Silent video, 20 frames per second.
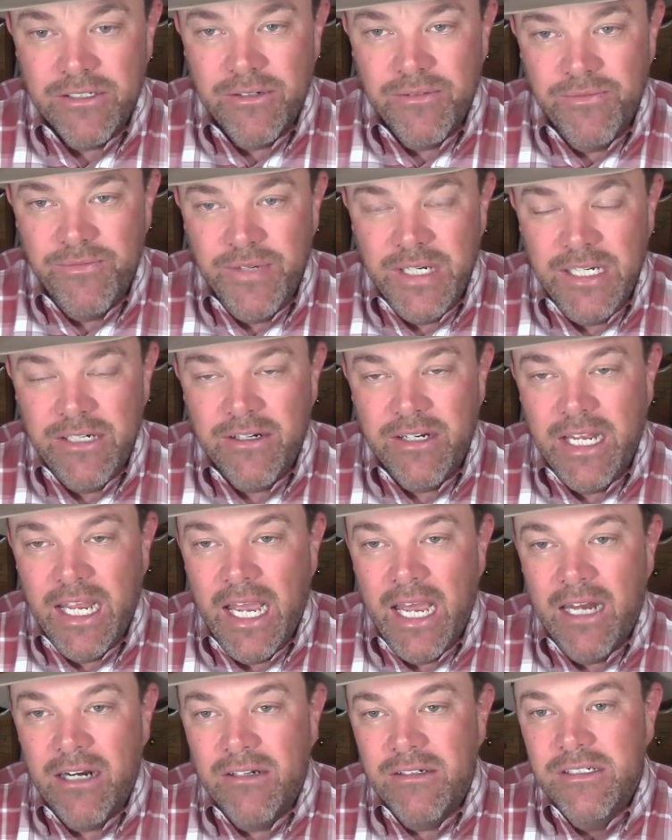on feeder
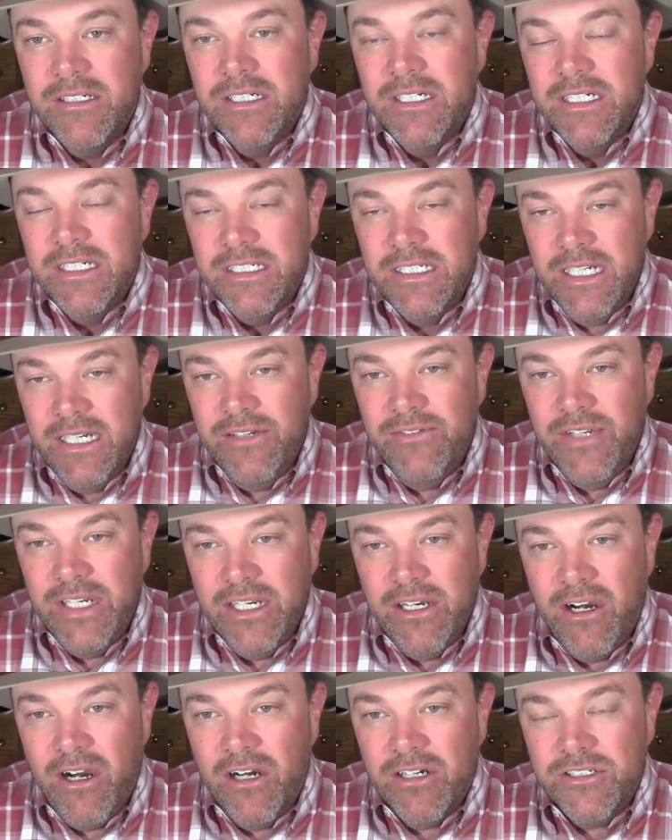cattle, DV
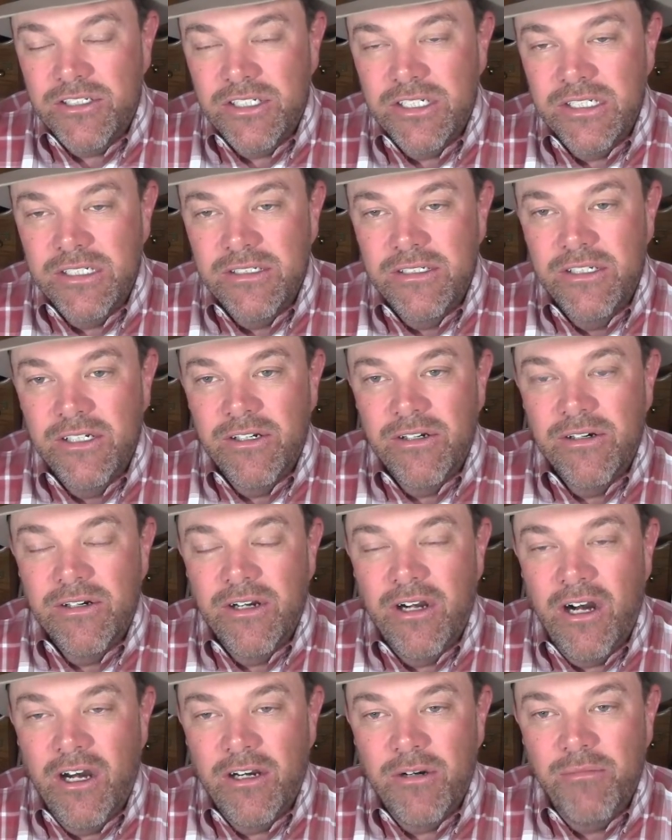auction, your
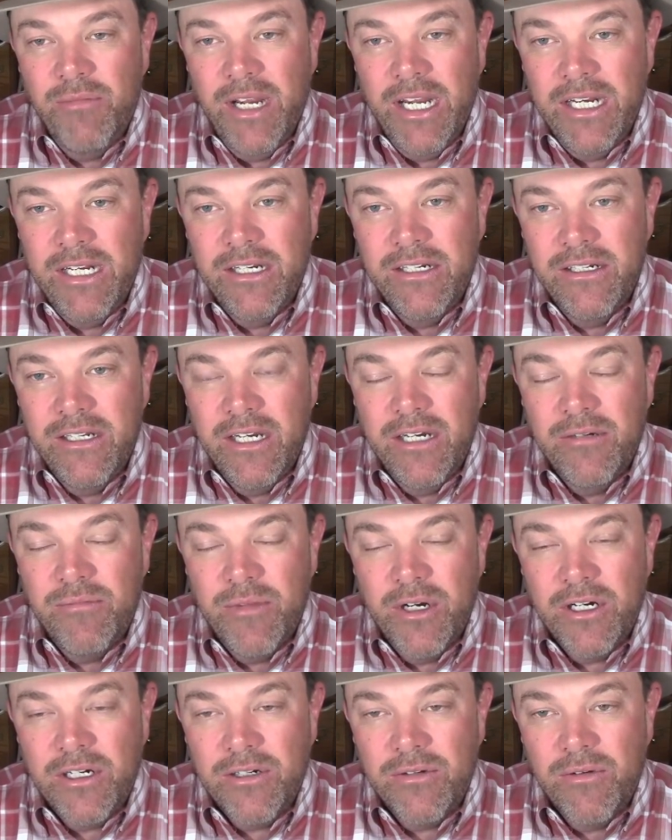automated
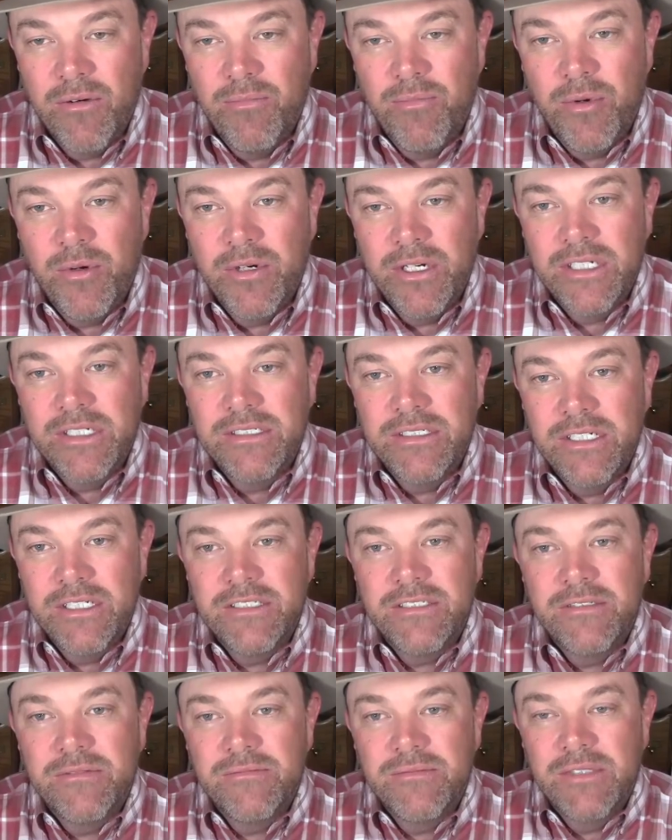market reporting
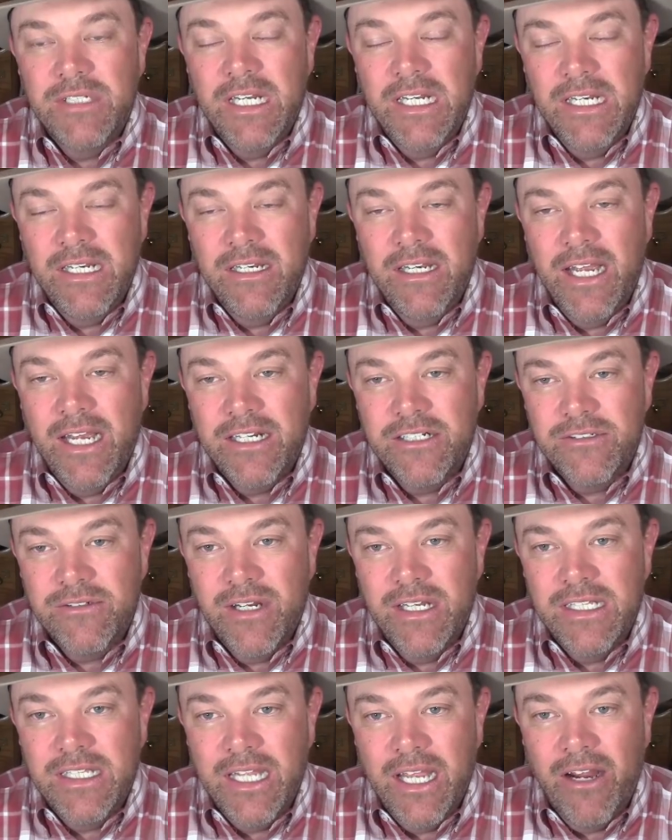systems index
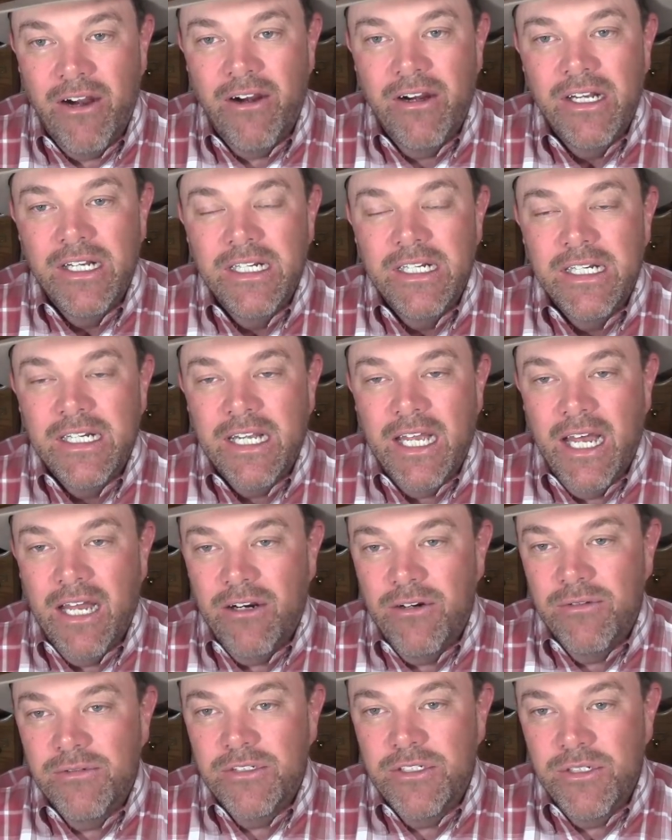right there. Got
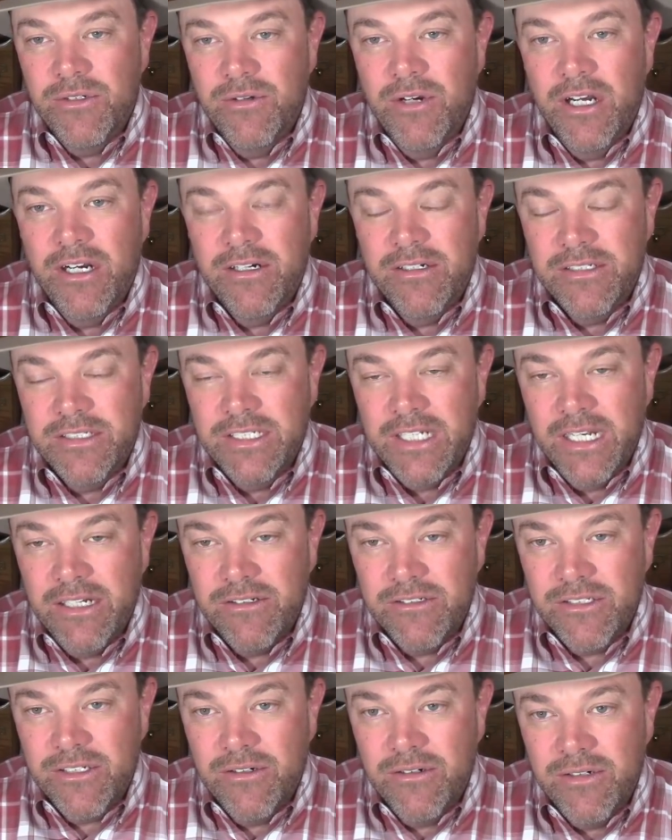over 200
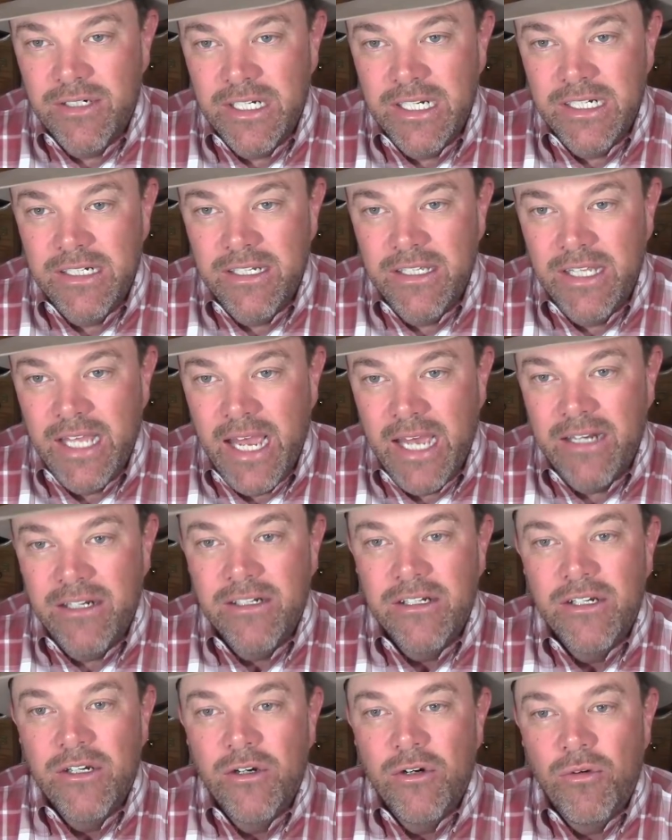sales going into
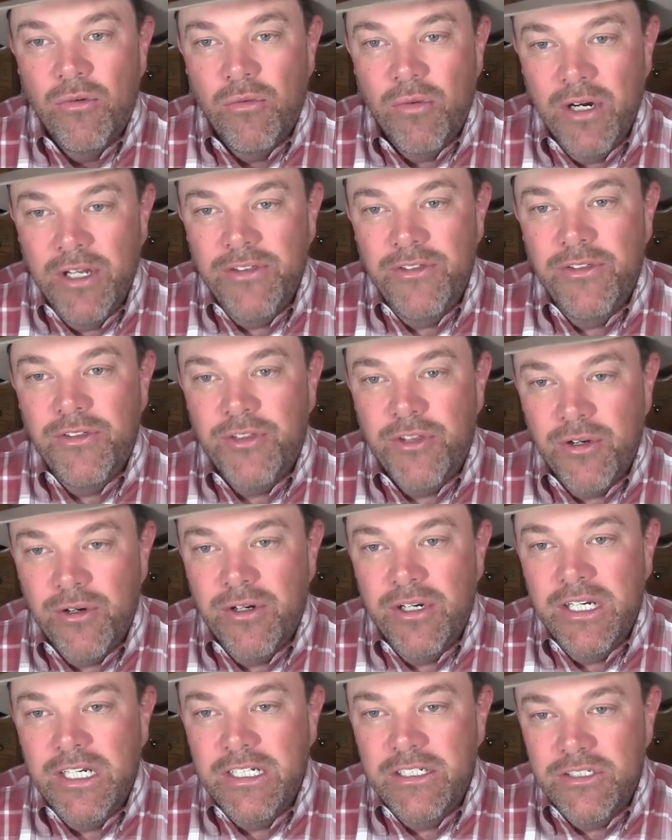that.
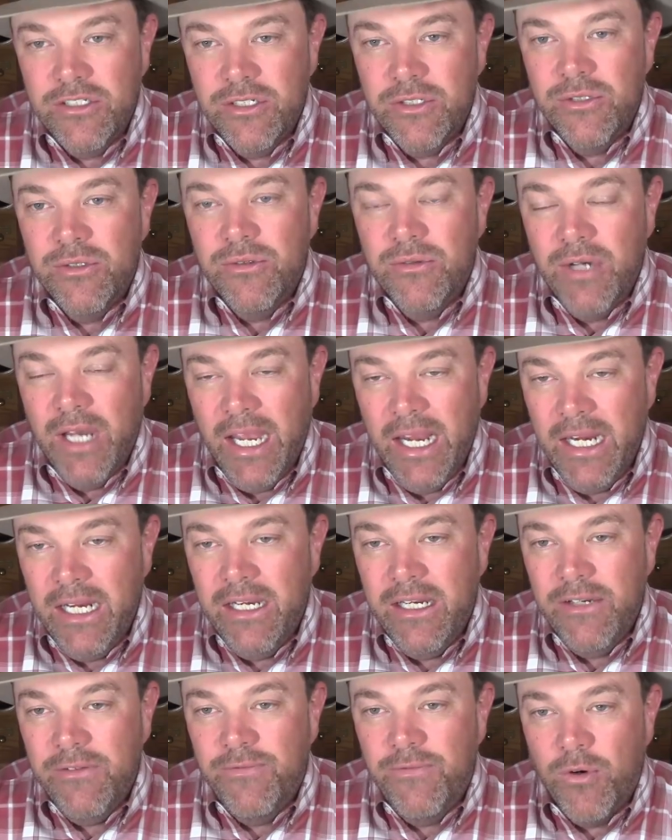
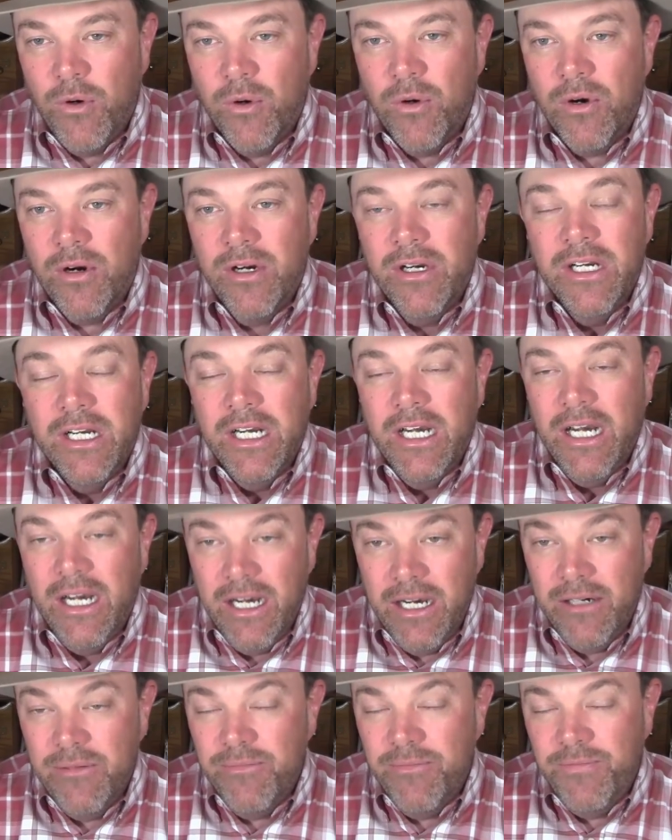132.84,
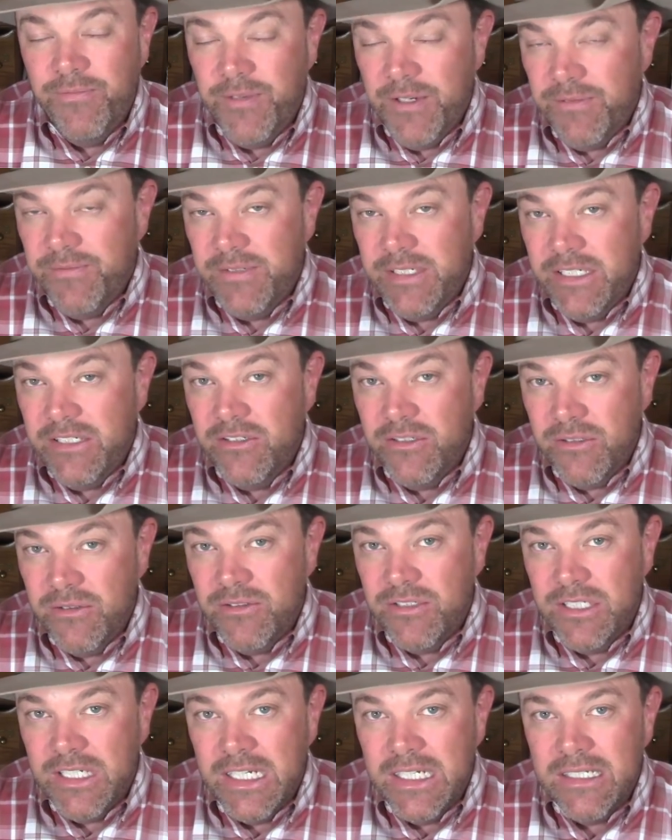up 52
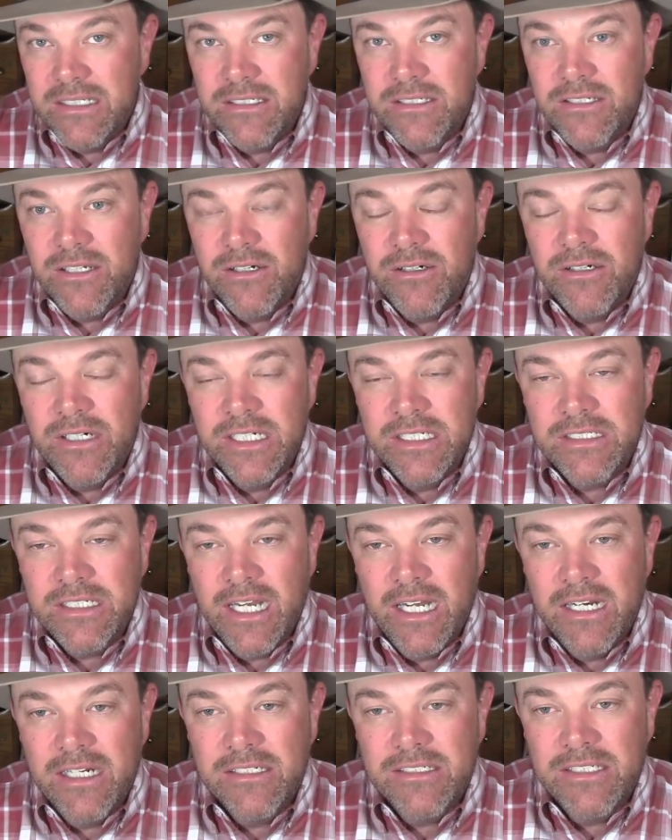cents, so it's
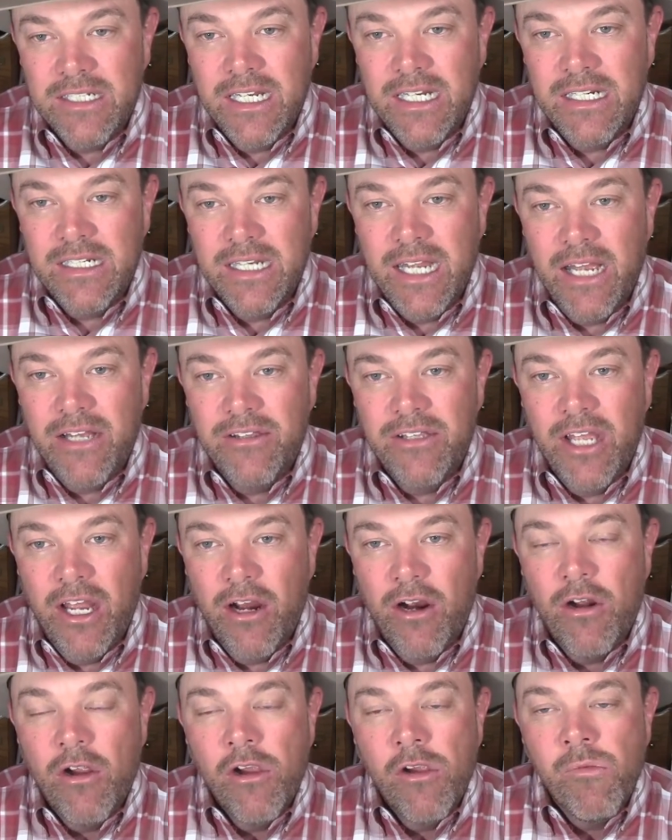kind of settled down
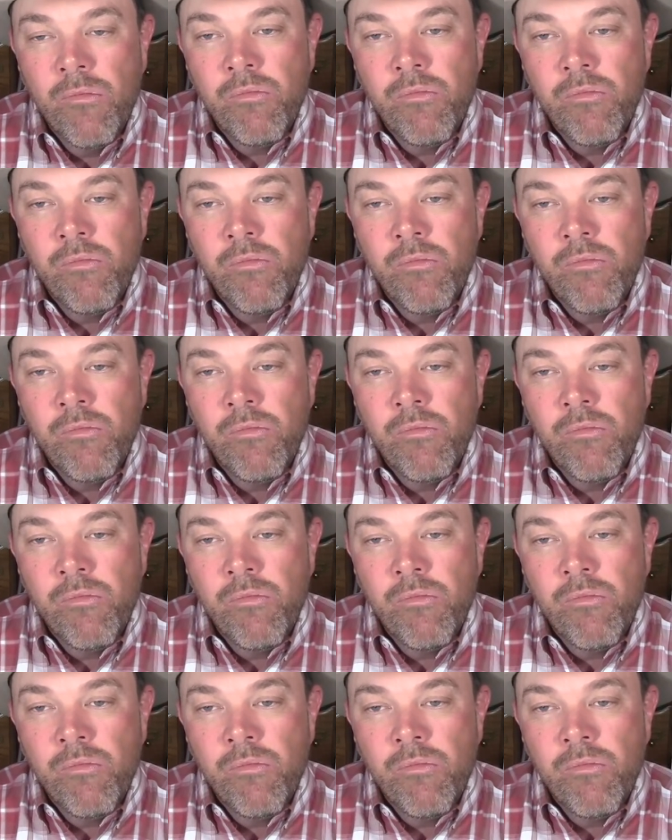there.